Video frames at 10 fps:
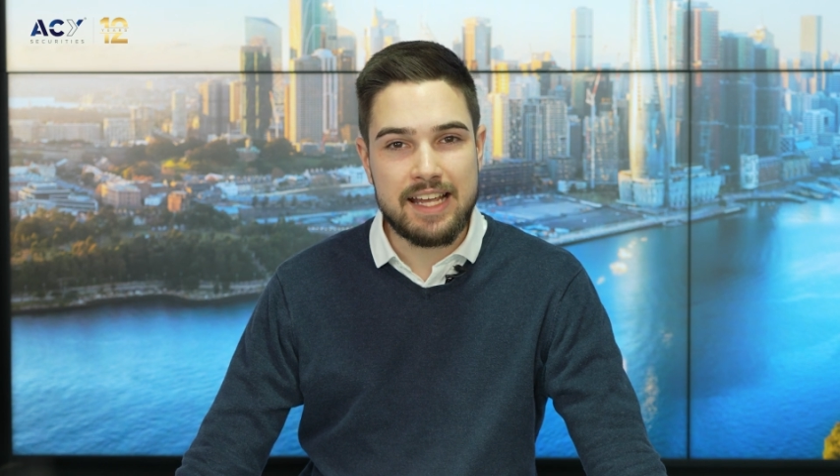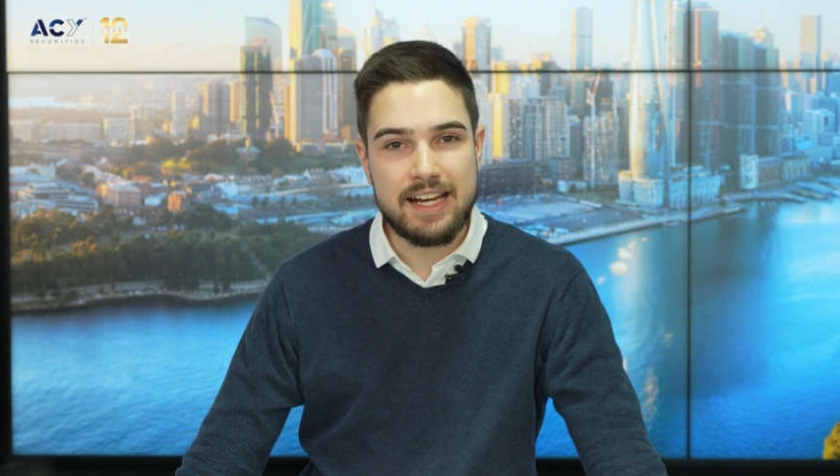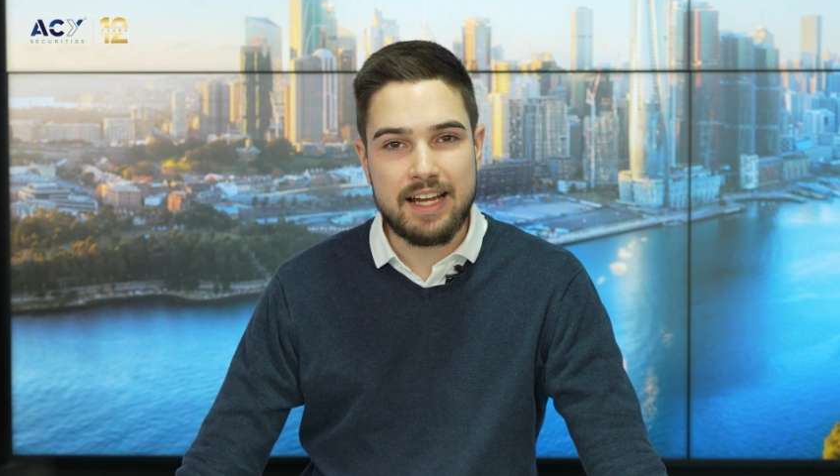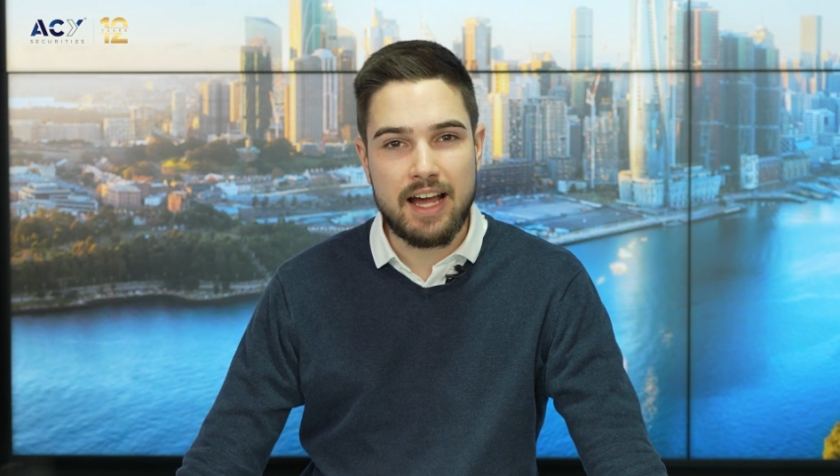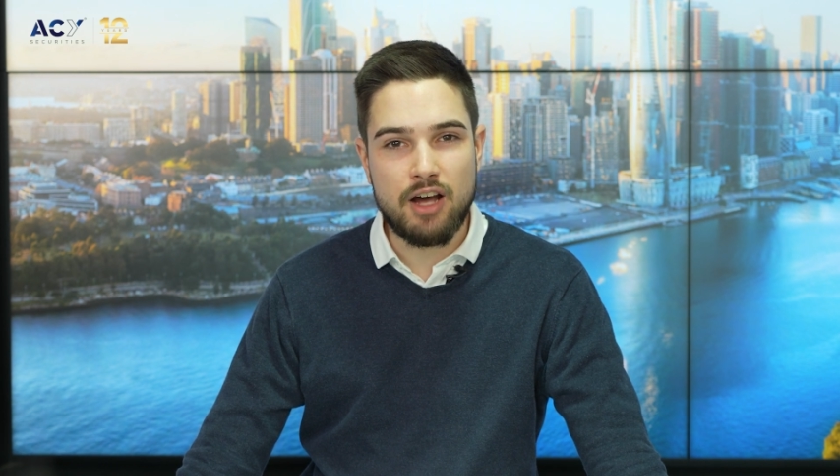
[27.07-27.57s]

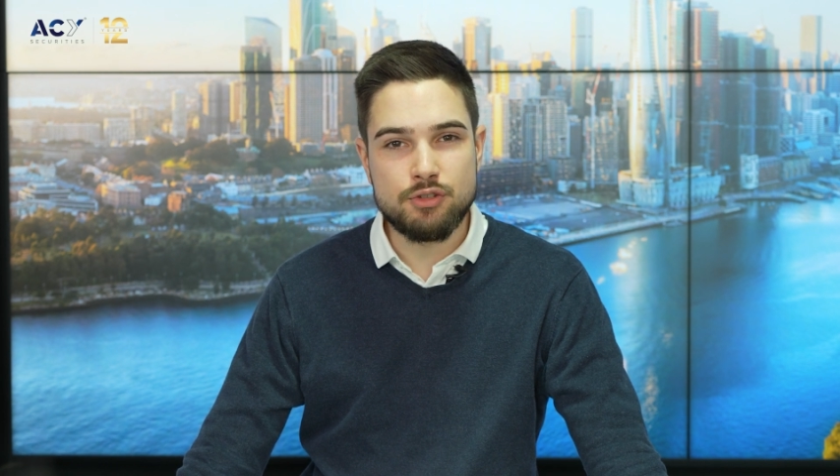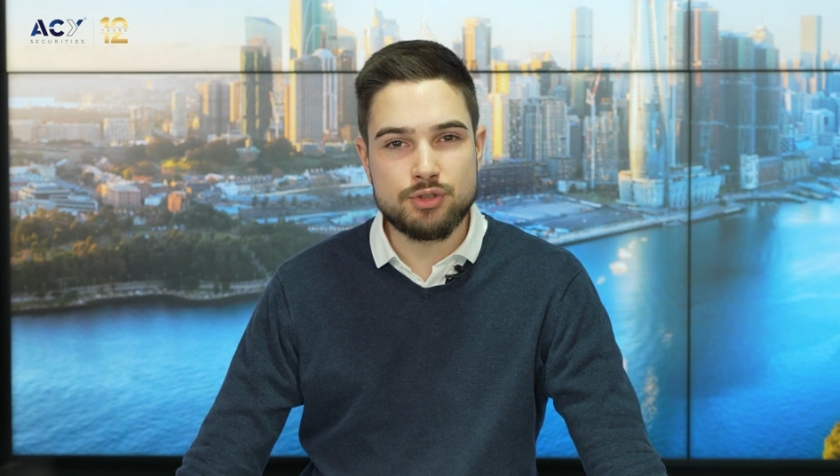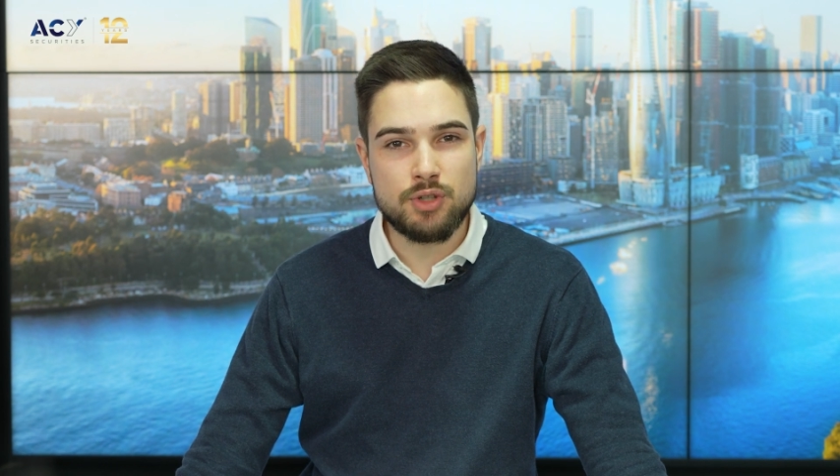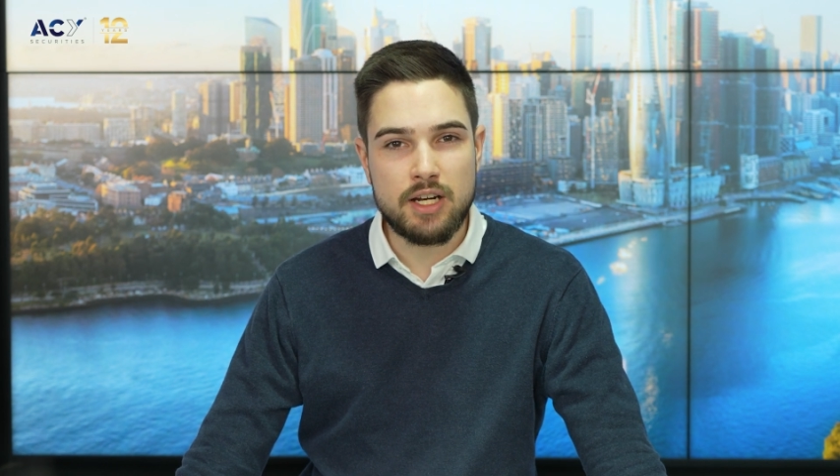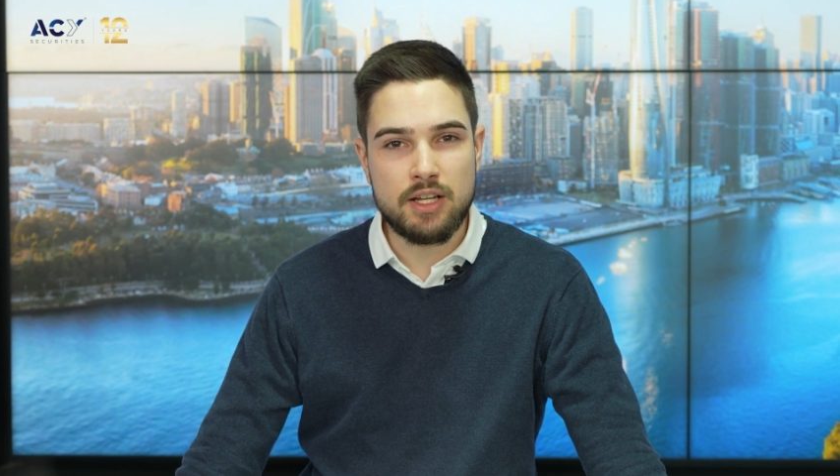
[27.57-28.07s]
either
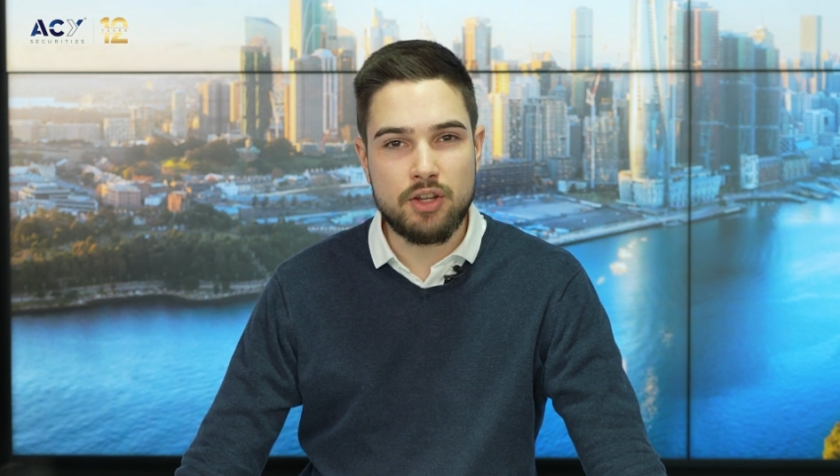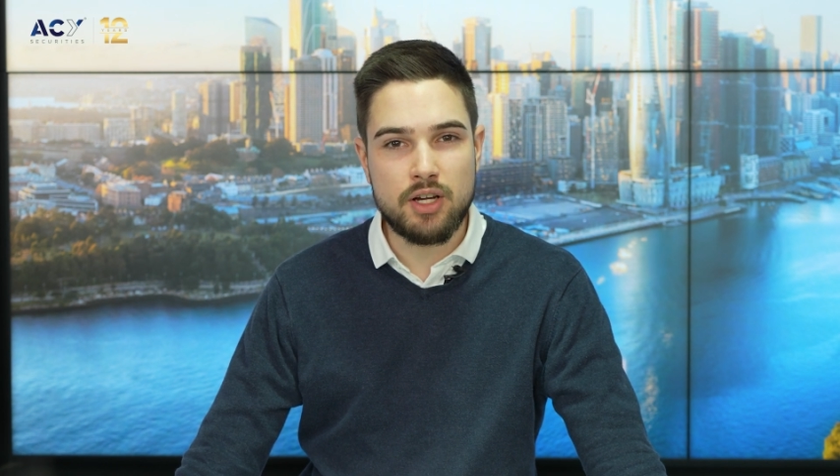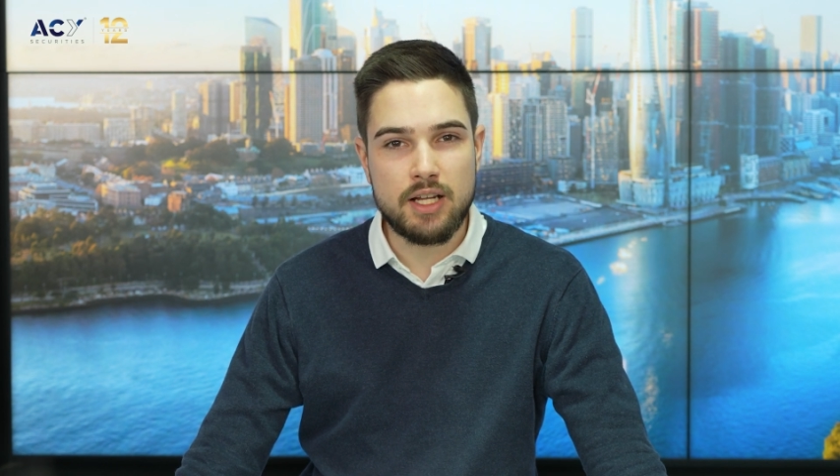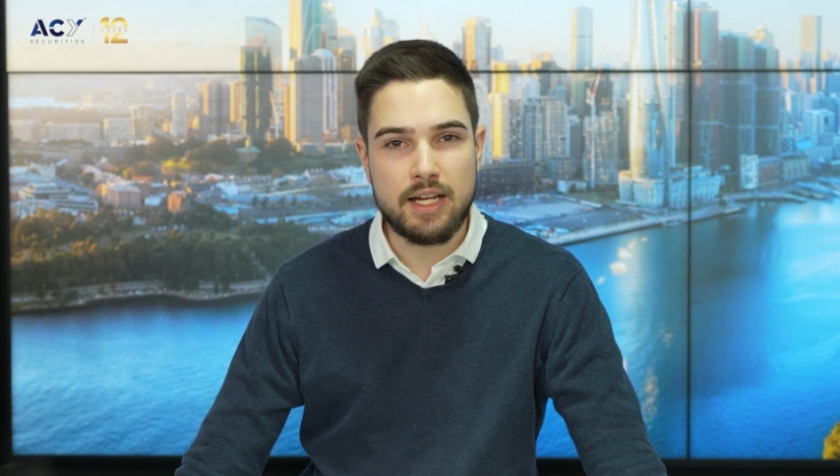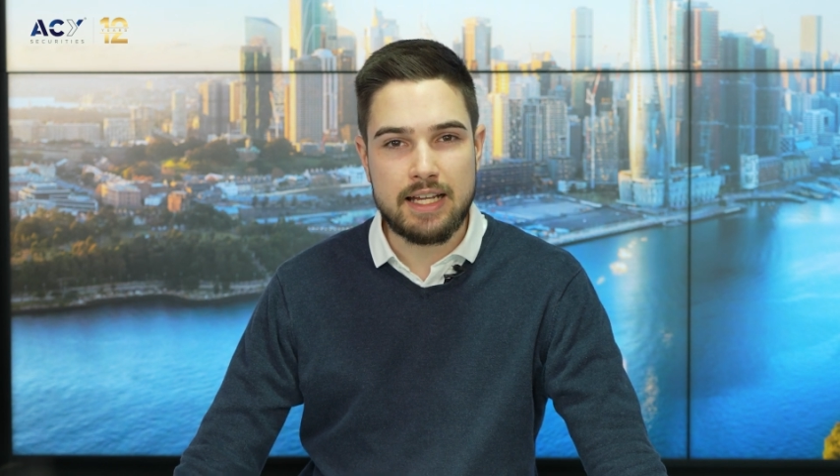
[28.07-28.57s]
Australian
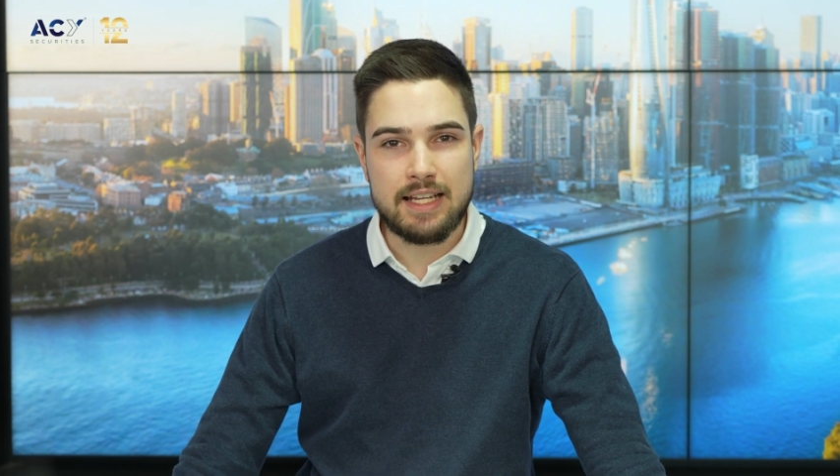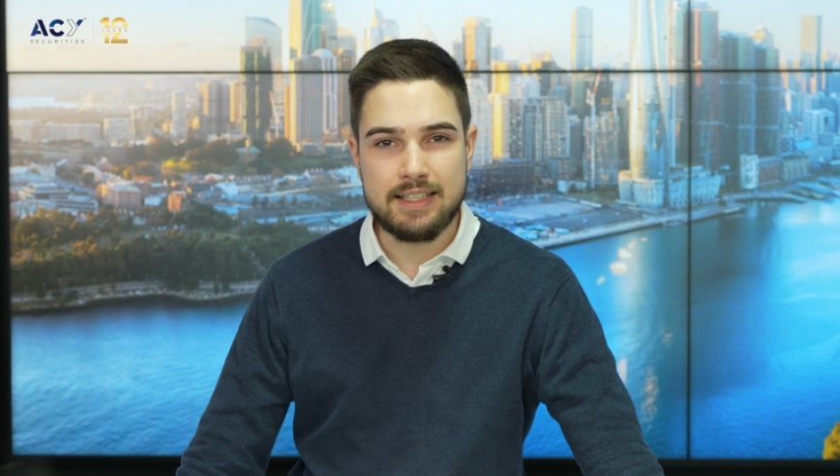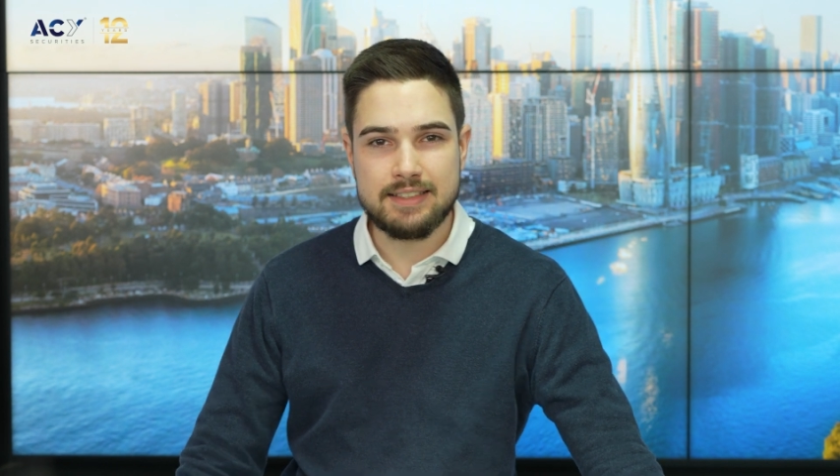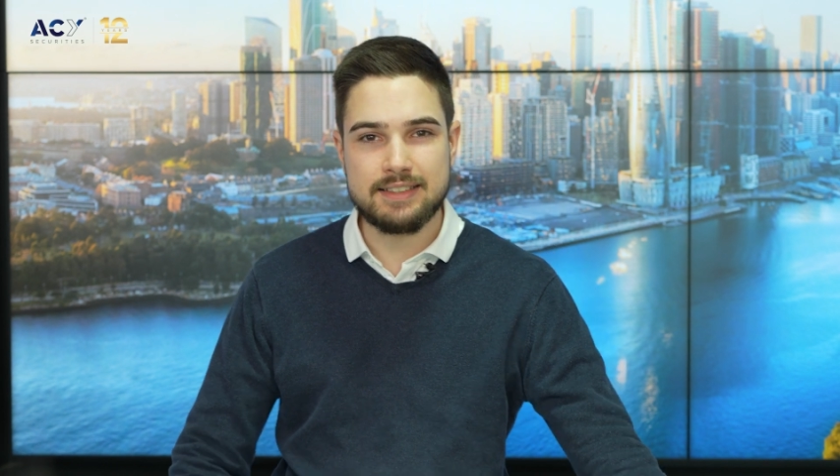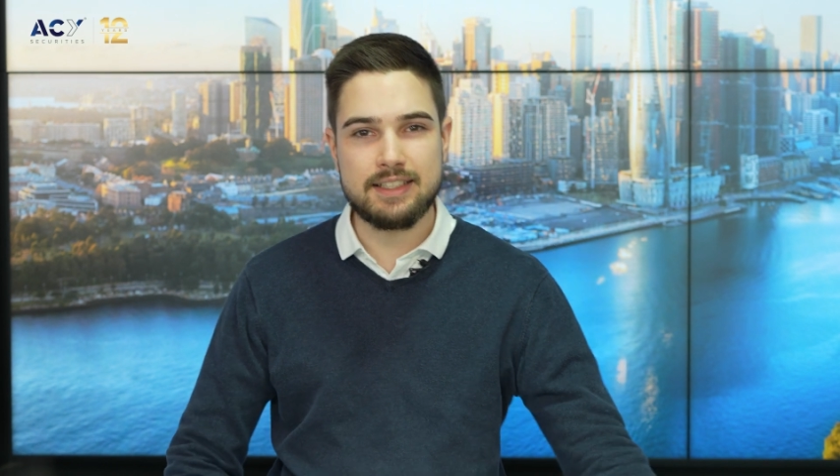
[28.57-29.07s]
dollar
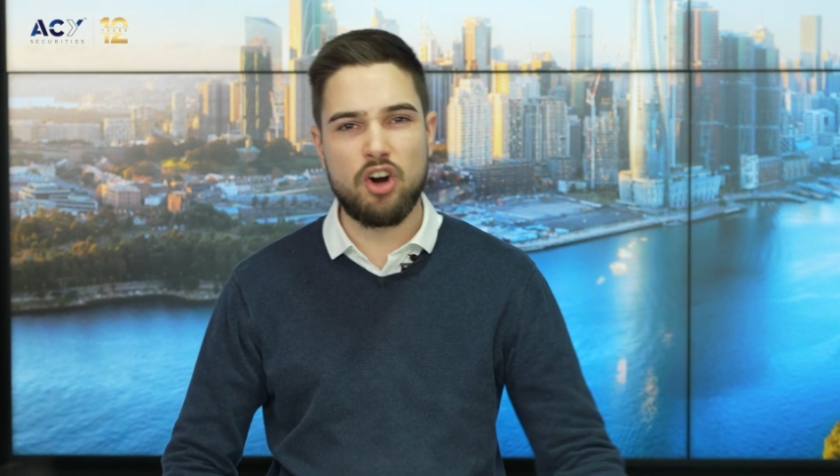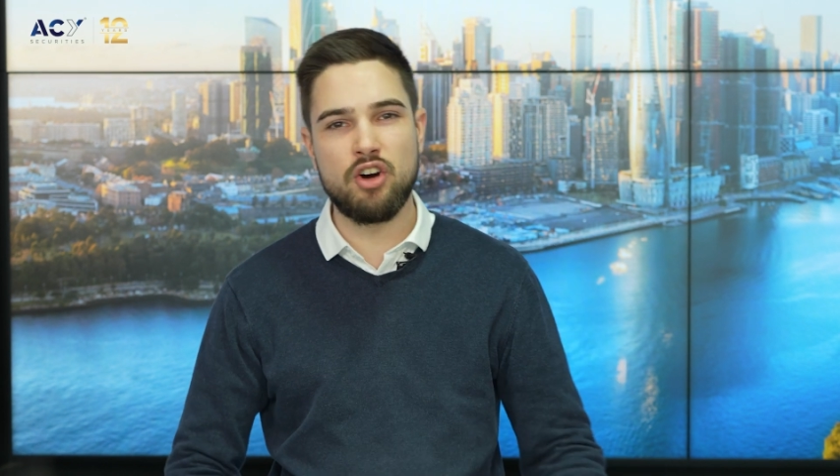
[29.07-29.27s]
is